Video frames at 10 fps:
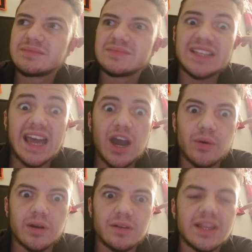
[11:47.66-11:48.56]
an
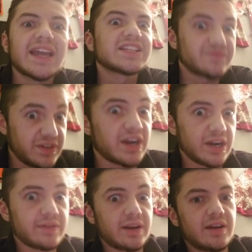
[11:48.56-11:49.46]
hour. Like, it's
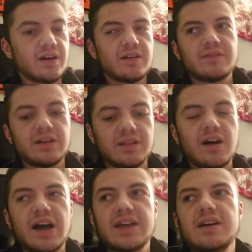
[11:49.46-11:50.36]
very, very a
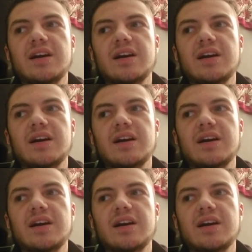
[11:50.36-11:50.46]
lot.